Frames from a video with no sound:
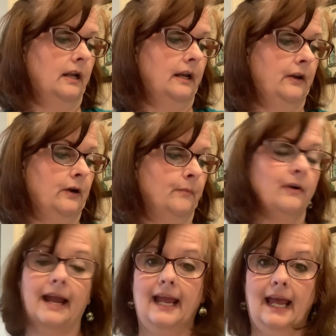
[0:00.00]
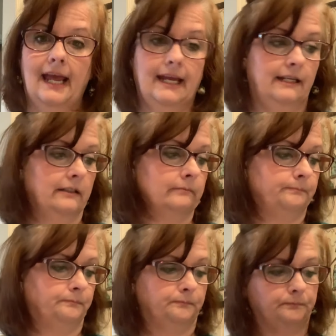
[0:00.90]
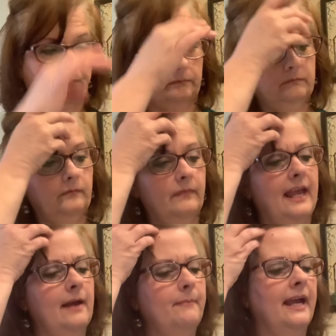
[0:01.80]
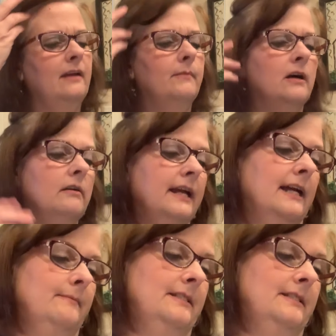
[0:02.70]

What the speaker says: Number 8. At paintball game